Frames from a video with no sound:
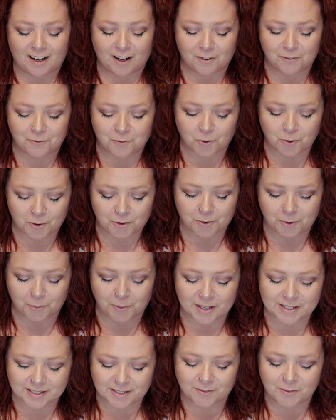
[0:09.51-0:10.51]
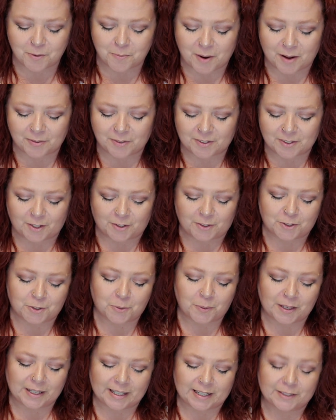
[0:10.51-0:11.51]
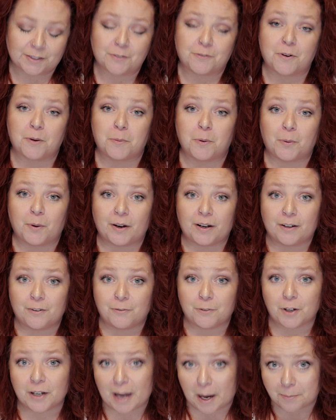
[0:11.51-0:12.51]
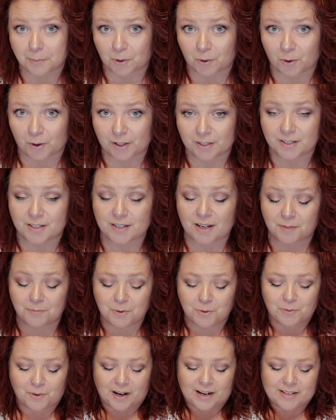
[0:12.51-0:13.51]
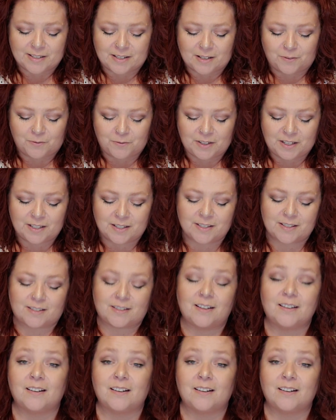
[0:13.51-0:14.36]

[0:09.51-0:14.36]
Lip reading: for the rest of the month until the 29th of February for Capricorn, Sun, Moon, Rising, Venus,